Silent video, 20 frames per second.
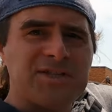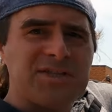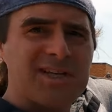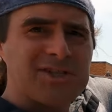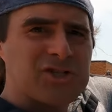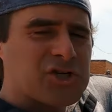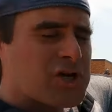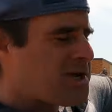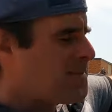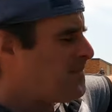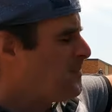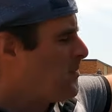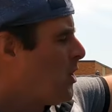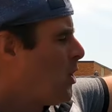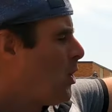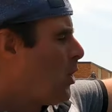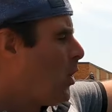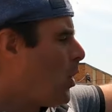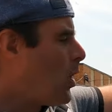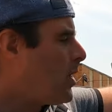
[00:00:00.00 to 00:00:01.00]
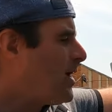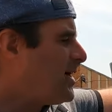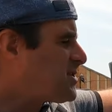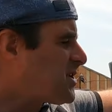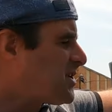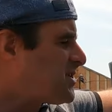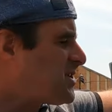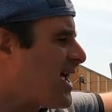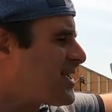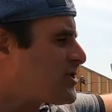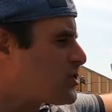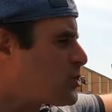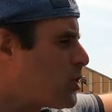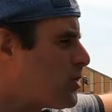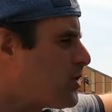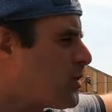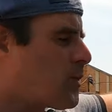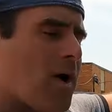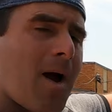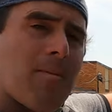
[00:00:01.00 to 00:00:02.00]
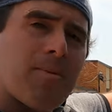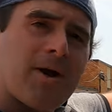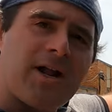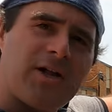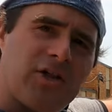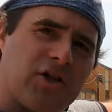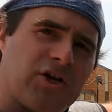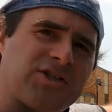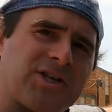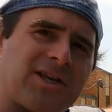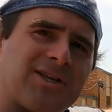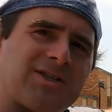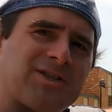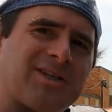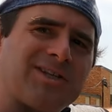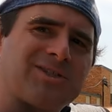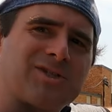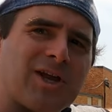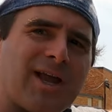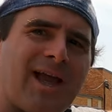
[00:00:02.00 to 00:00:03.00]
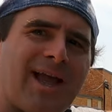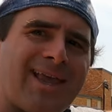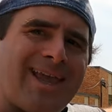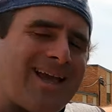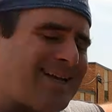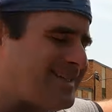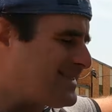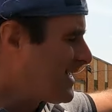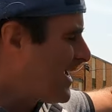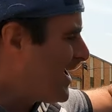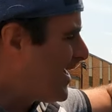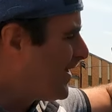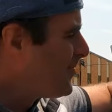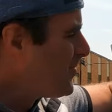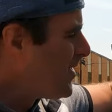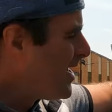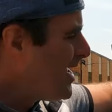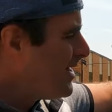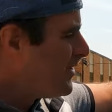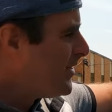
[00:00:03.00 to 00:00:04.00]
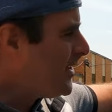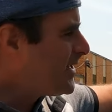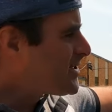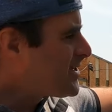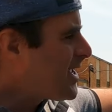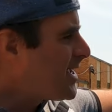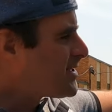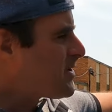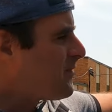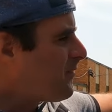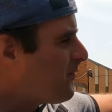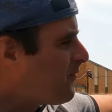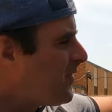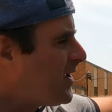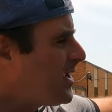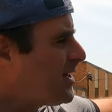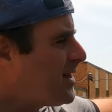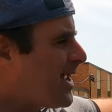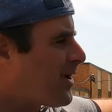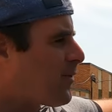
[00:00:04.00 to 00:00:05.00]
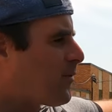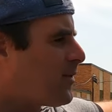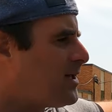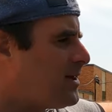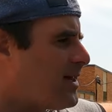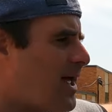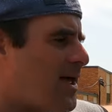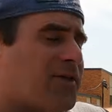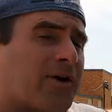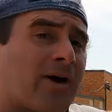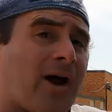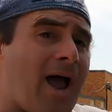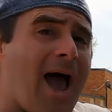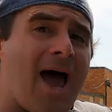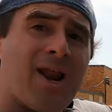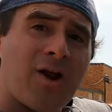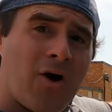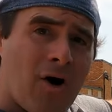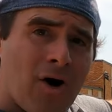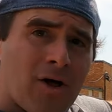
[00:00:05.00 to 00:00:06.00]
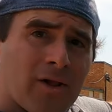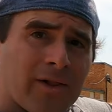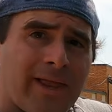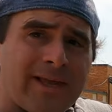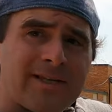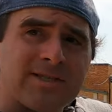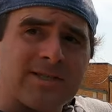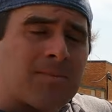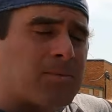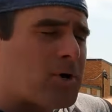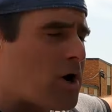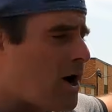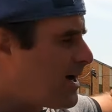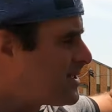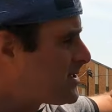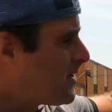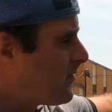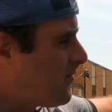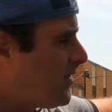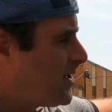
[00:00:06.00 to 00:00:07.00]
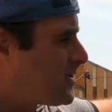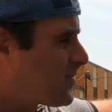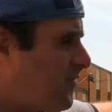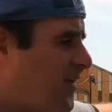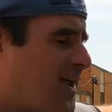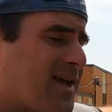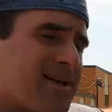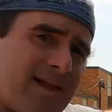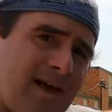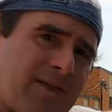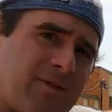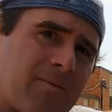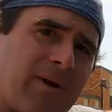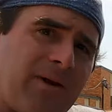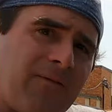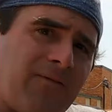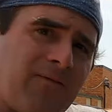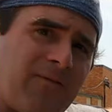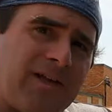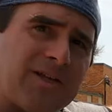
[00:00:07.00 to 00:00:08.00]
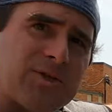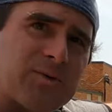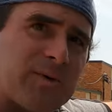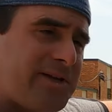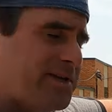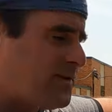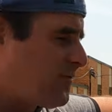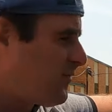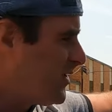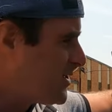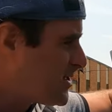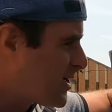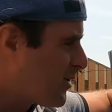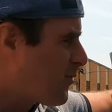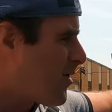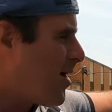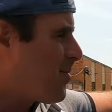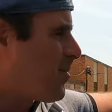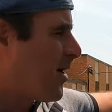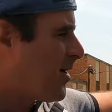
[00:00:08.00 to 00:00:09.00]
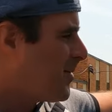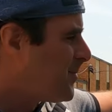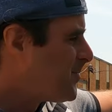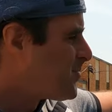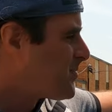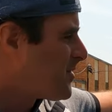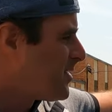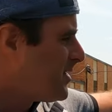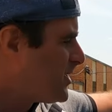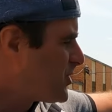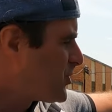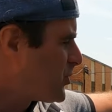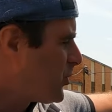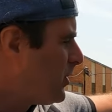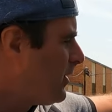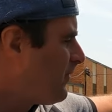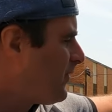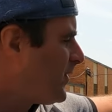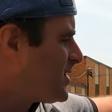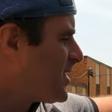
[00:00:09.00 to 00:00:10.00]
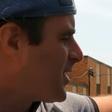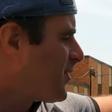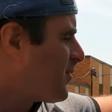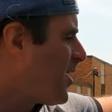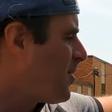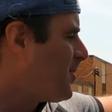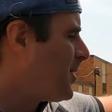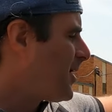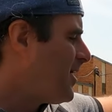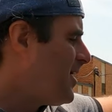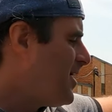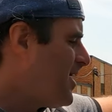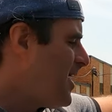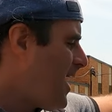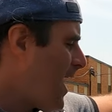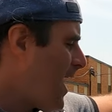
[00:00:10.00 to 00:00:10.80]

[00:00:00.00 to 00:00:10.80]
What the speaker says: stitching or it's a texture in the rubber that looks like stitching. I can't tell. This doesn't feel like real leather at all. Like some cars, it's fake leather, but it feels real. This feels like rubber. This totally feels like rubber.